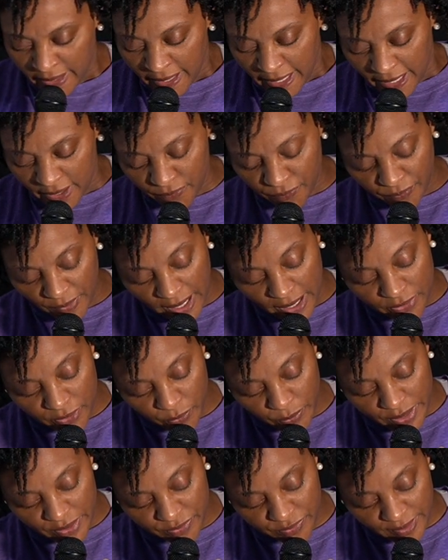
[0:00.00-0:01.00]
And Father,
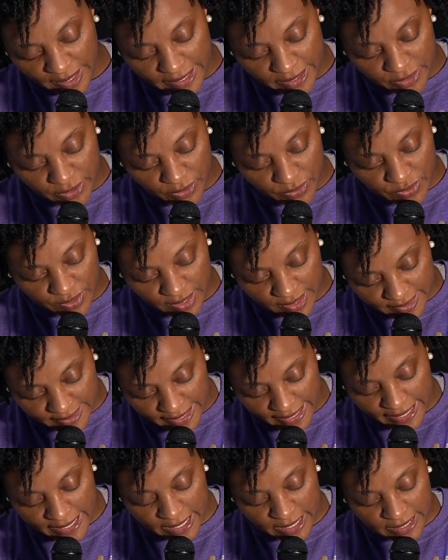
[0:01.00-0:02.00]
we thank you
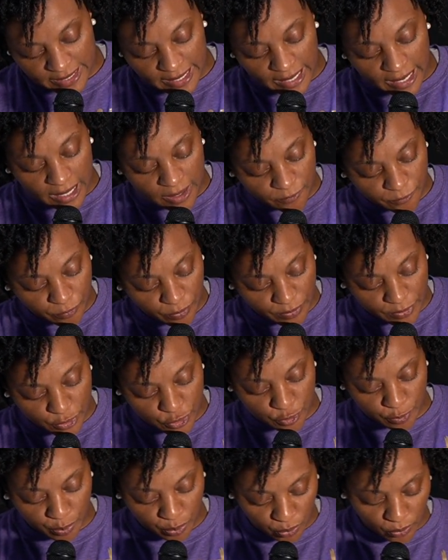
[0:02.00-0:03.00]
today, God, for
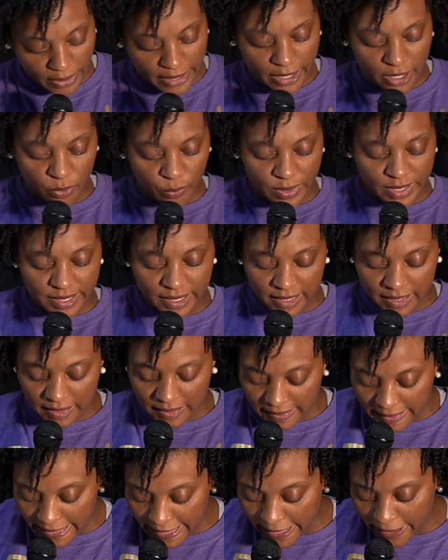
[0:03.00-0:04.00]
this prayer. We
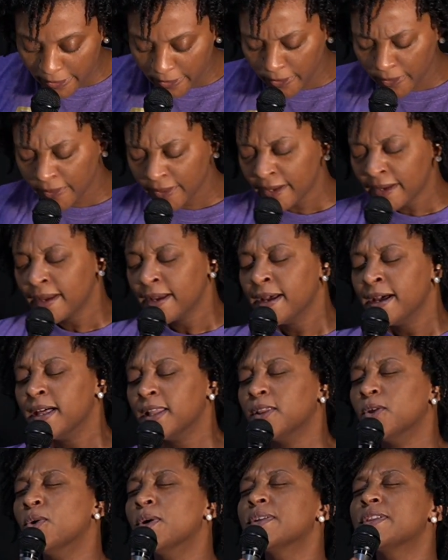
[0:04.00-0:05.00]
declare,
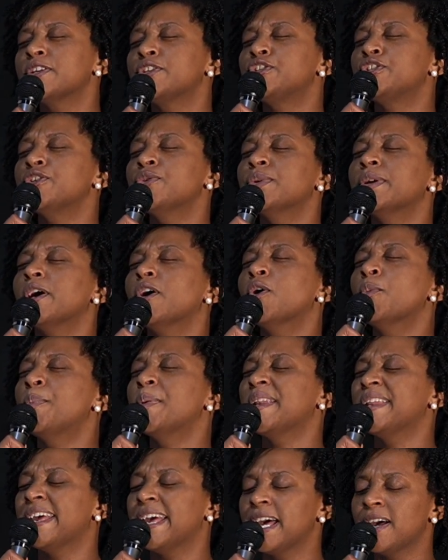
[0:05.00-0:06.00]
Lord, that you would
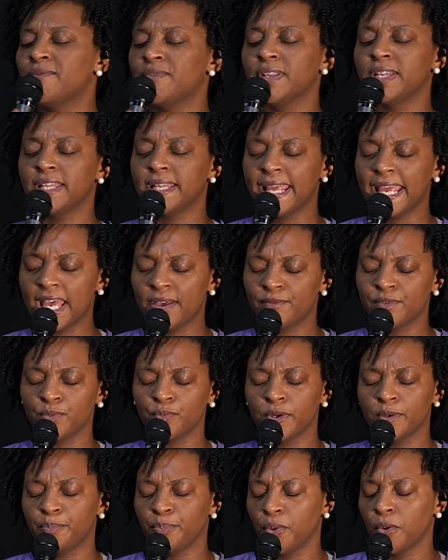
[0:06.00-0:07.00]
open heaven and heaven
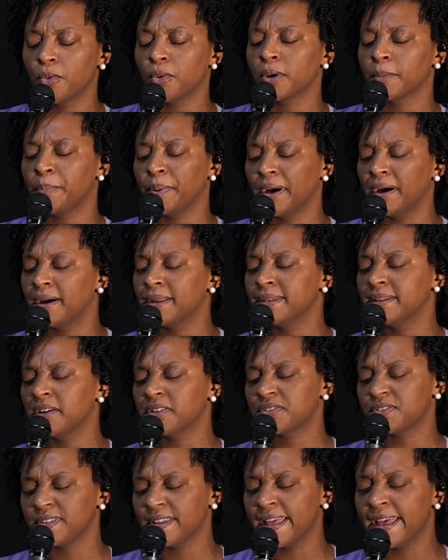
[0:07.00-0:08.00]
would pour upon
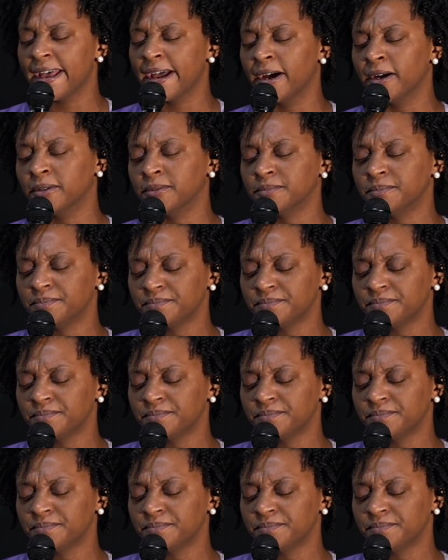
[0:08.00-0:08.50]
us now